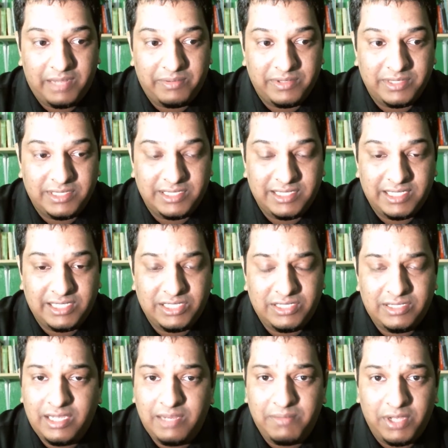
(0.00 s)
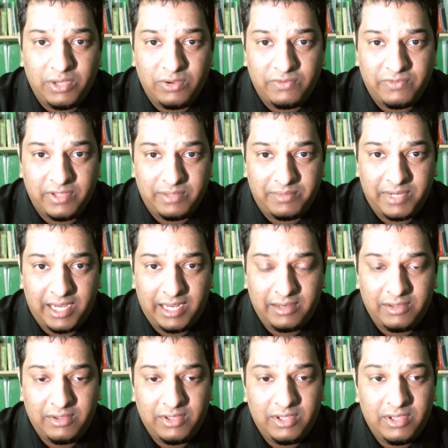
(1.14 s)
Apples is extremely good for the
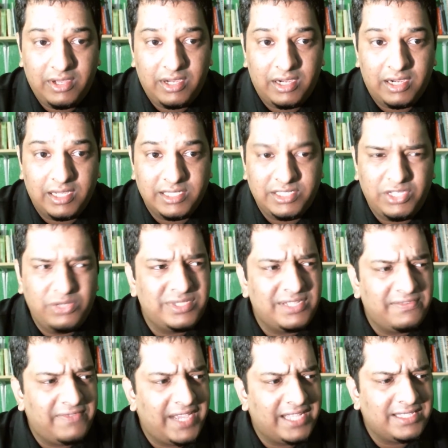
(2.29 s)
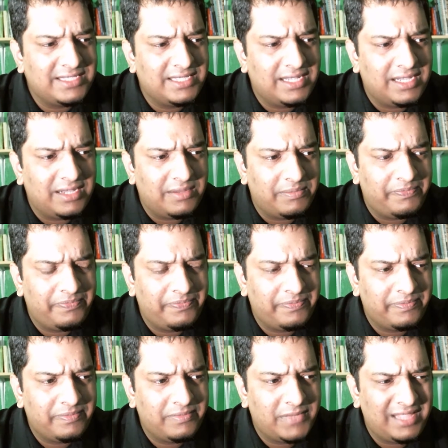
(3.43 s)
brain. It's used, in fact, I
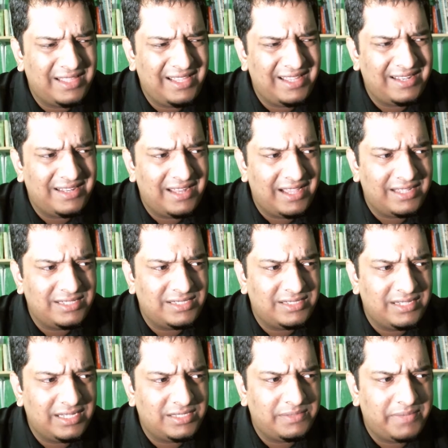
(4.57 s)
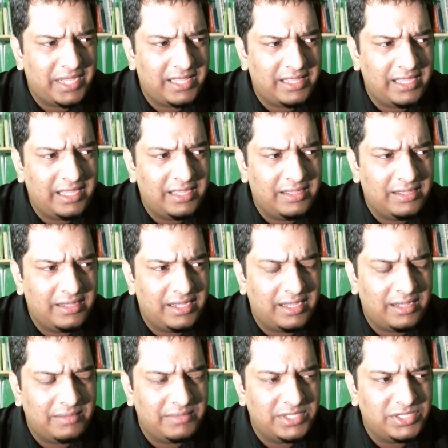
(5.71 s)
think in naturopathy,
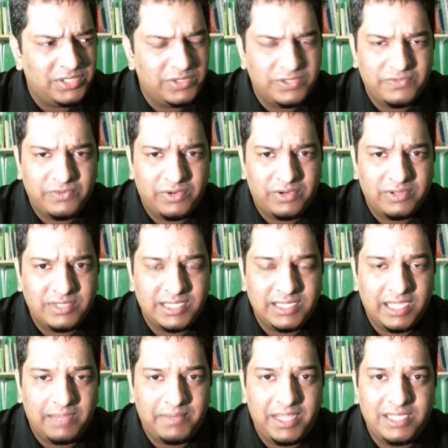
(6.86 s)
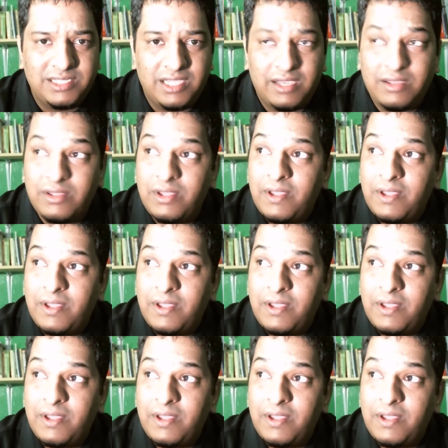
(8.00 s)
it's used for treating amnesia.